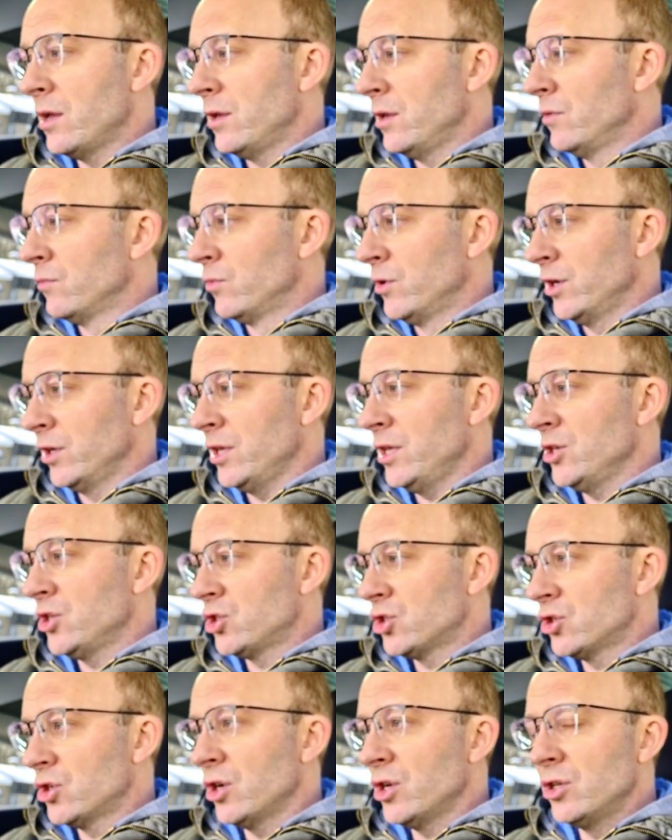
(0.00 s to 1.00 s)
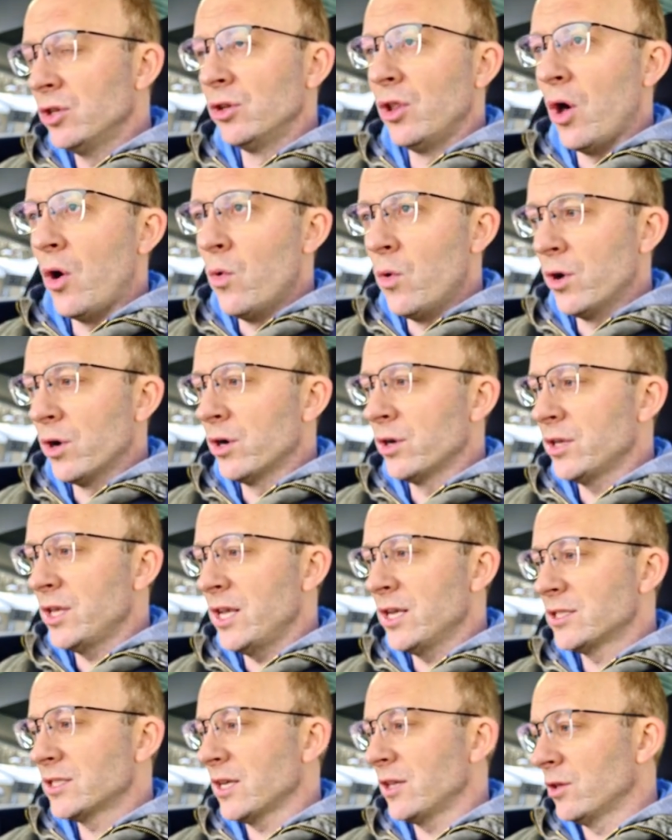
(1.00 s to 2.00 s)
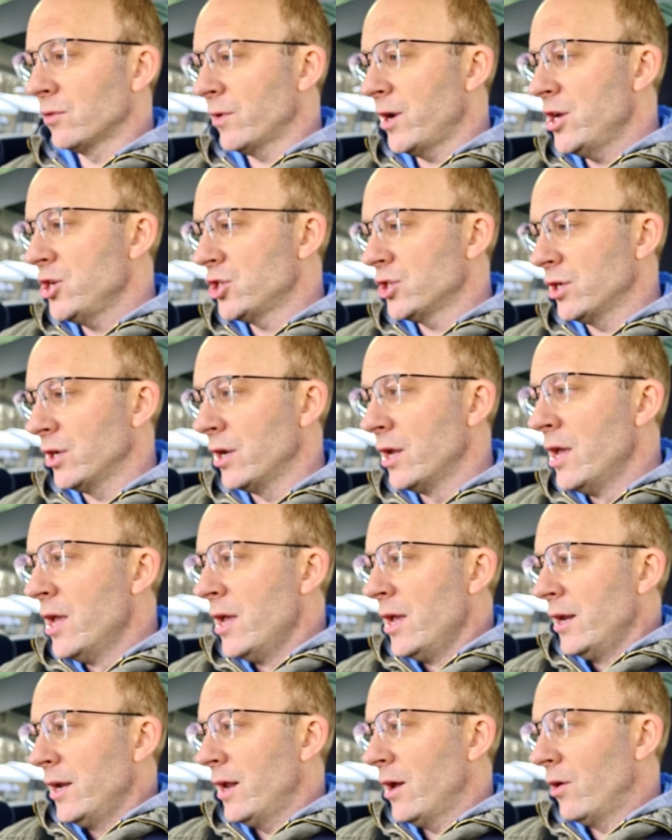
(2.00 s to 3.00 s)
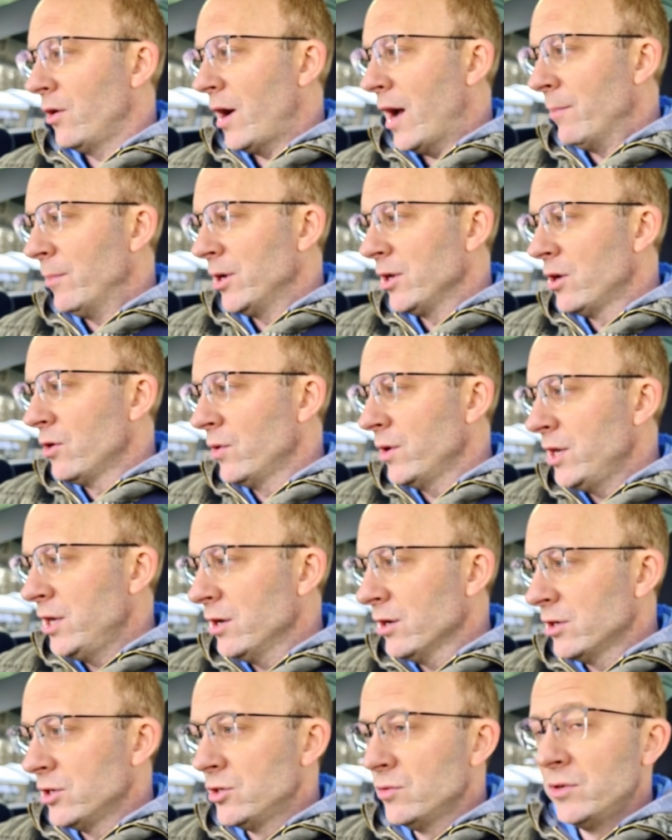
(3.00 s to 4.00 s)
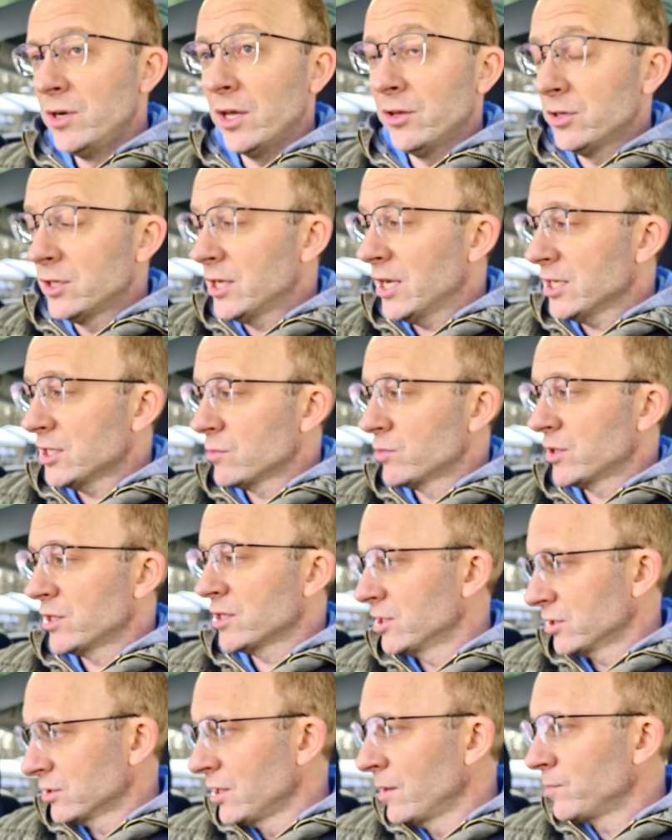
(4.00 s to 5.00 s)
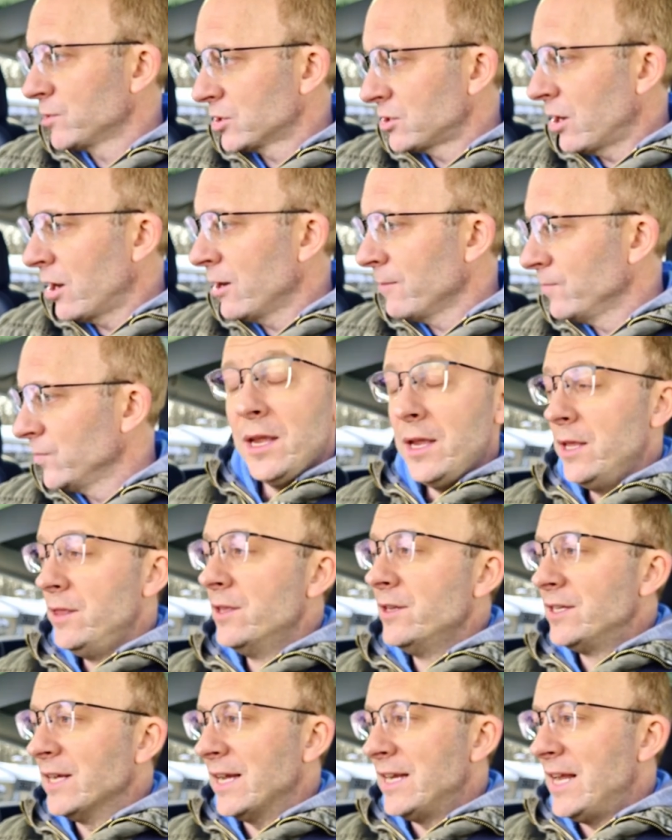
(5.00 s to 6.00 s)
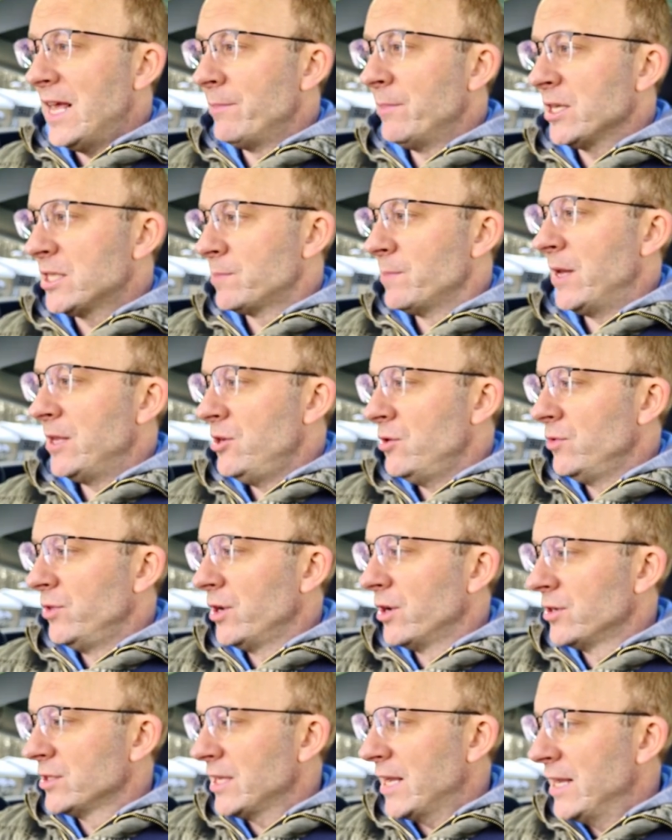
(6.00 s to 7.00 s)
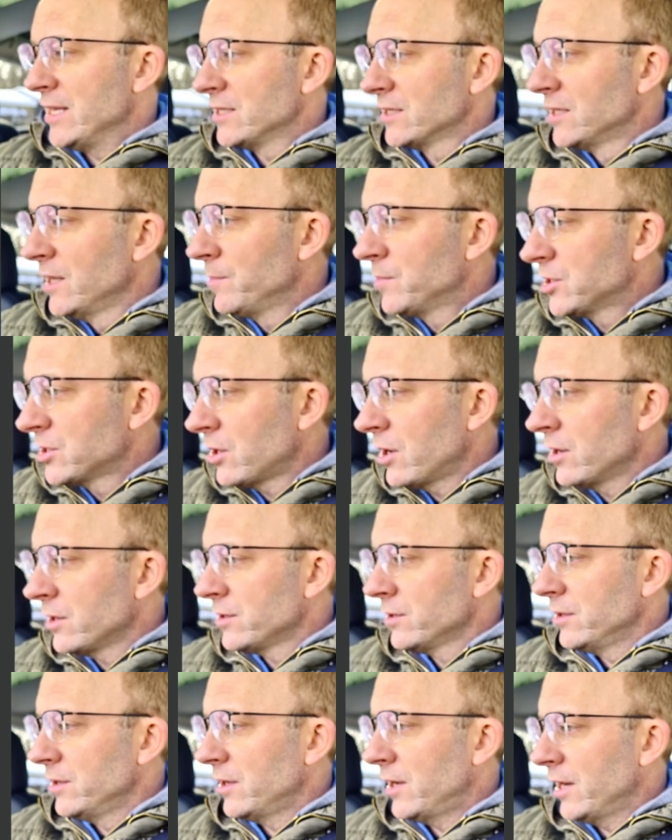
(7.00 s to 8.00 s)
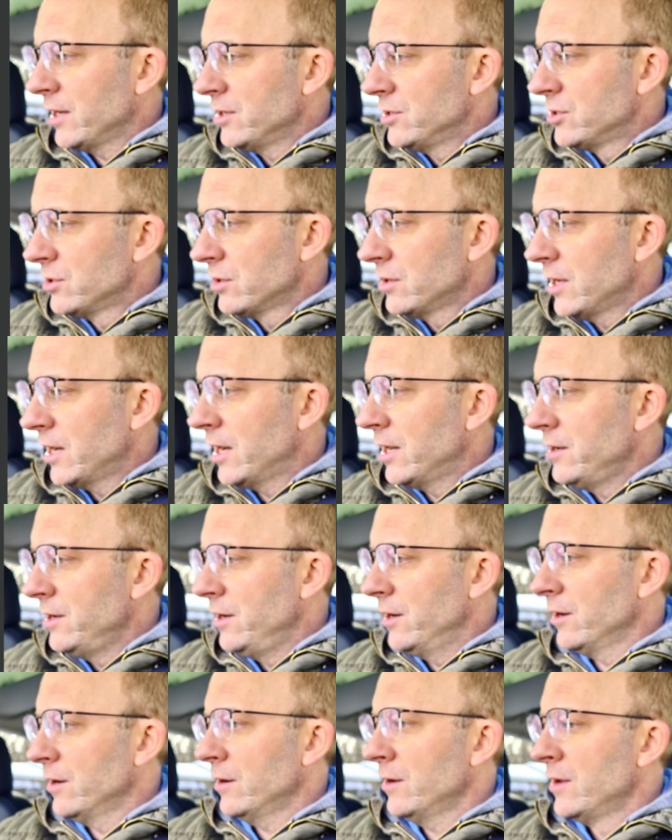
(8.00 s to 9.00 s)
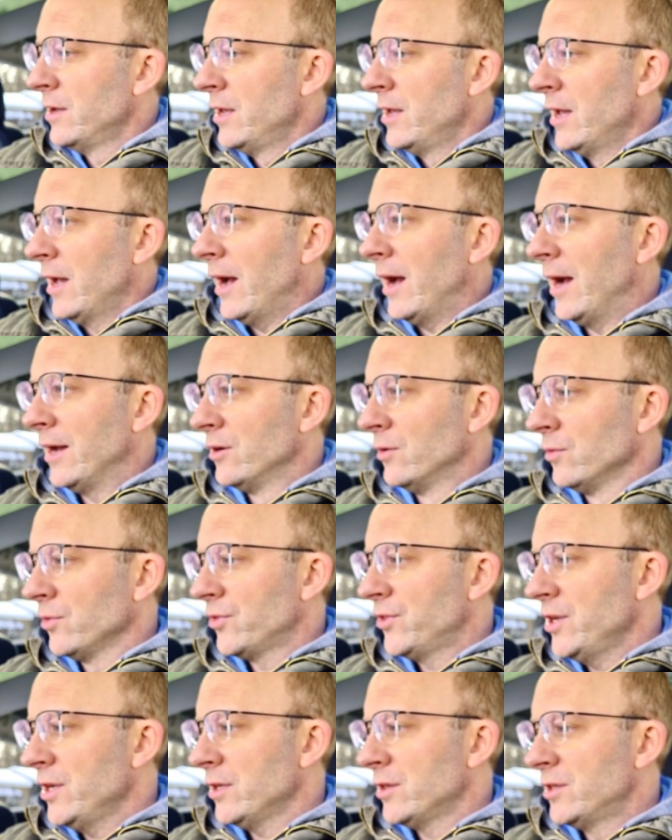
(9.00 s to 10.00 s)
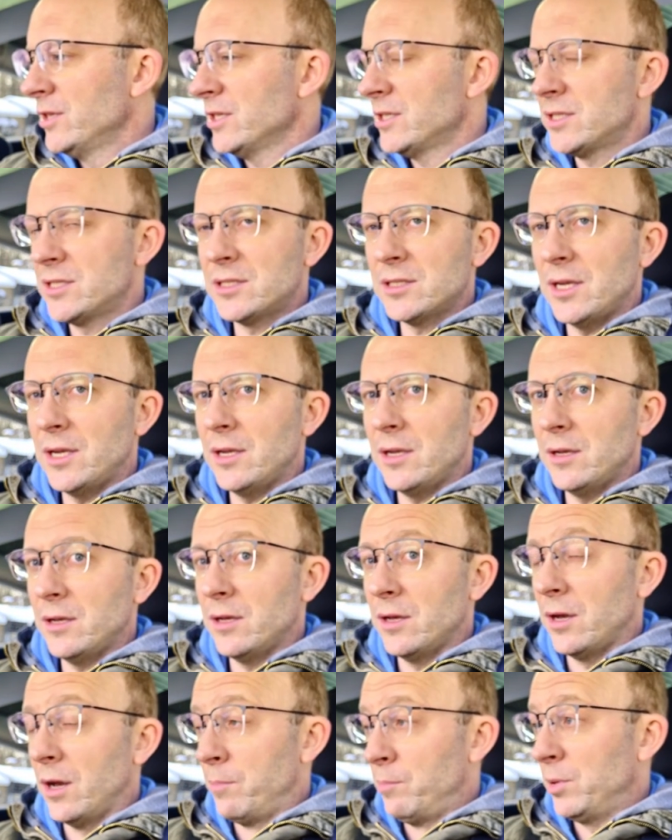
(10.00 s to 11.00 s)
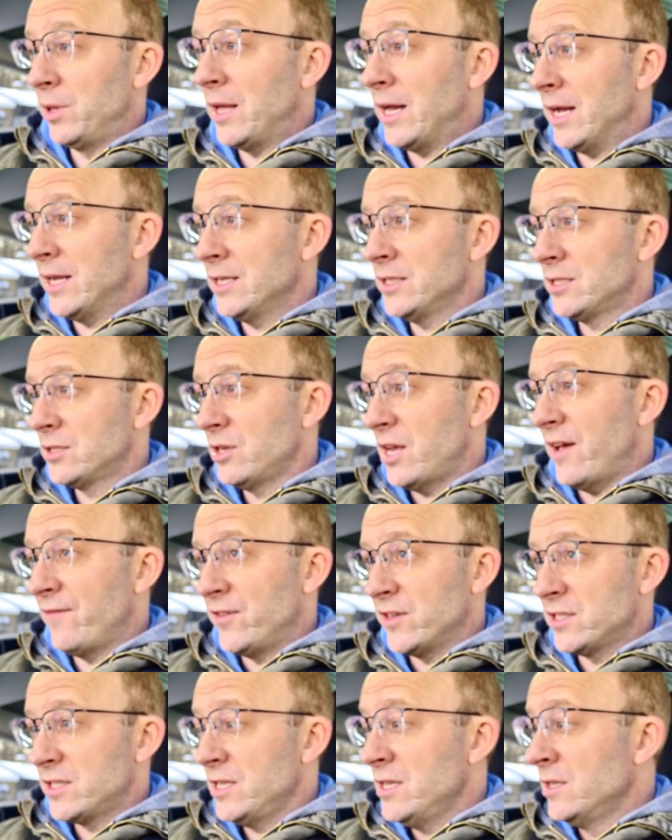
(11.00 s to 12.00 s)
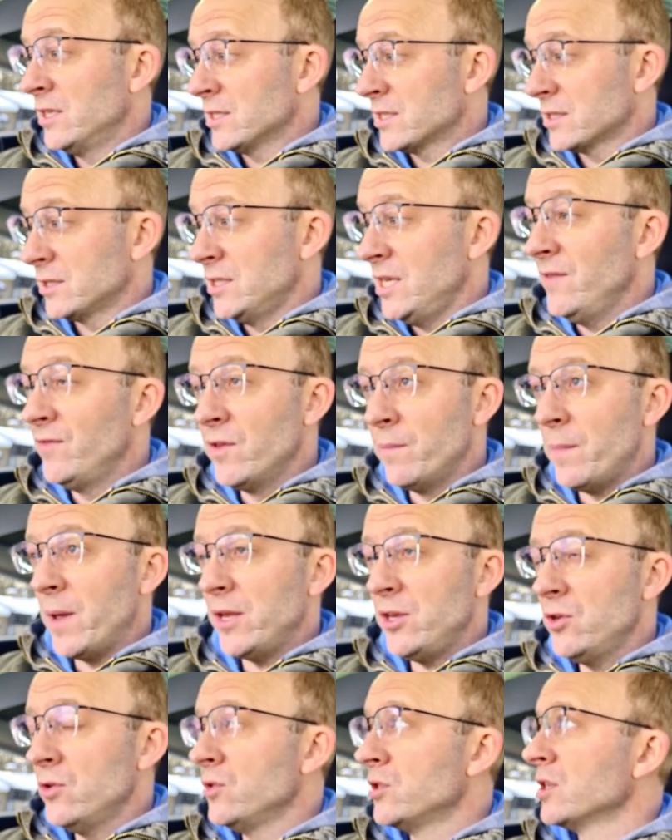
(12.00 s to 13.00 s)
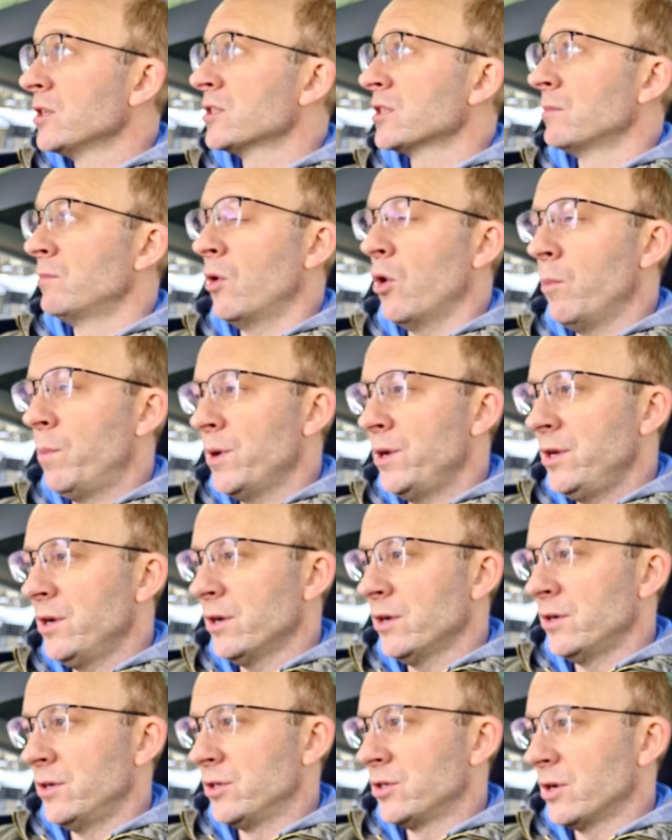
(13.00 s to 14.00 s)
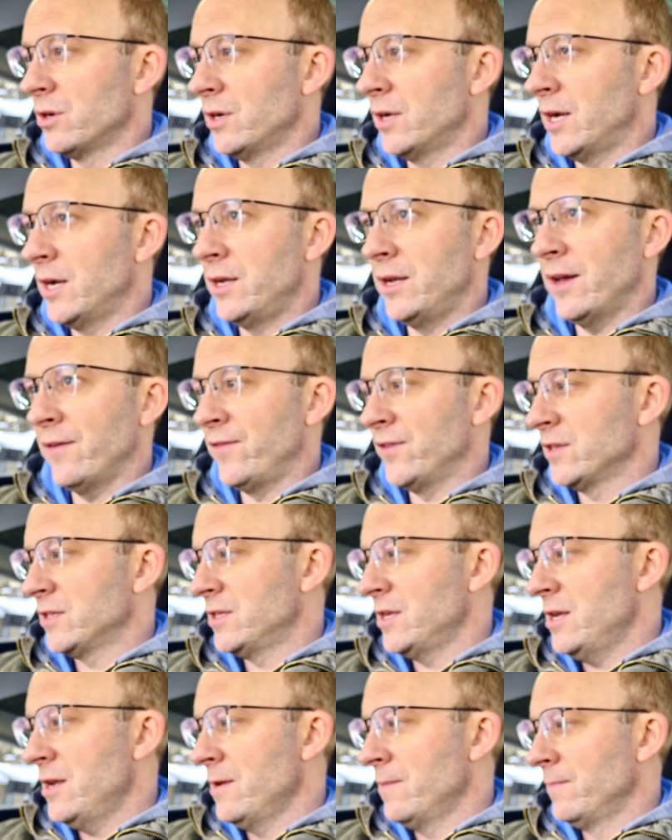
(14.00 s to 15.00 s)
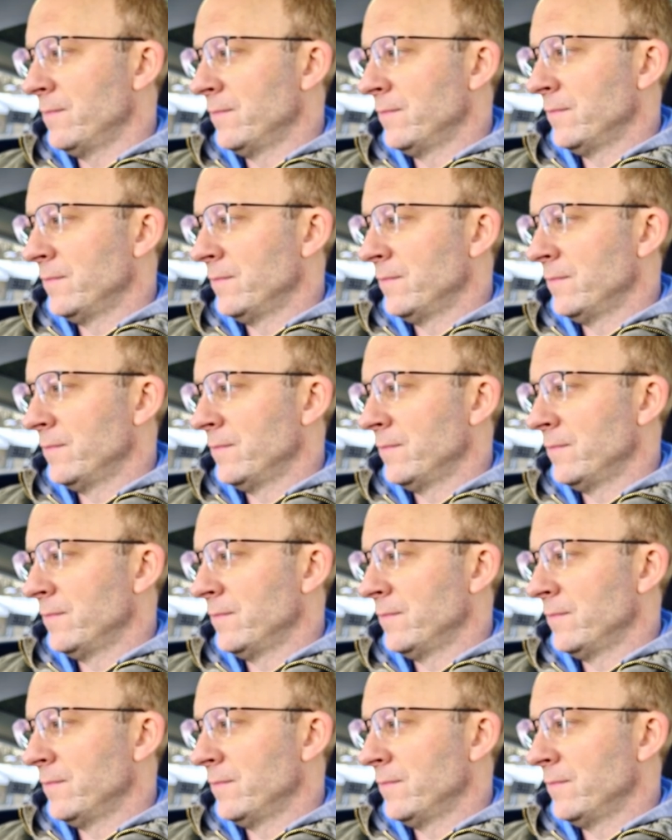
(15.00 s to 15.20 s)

it really should lower the acceleration. Now I'm going to go in here and do another test with the slip start. In the dynamics menu, there's a slip start I can turn on here. I don't think this applies to FSD. Let's leave the menu system open here and turn on FSD.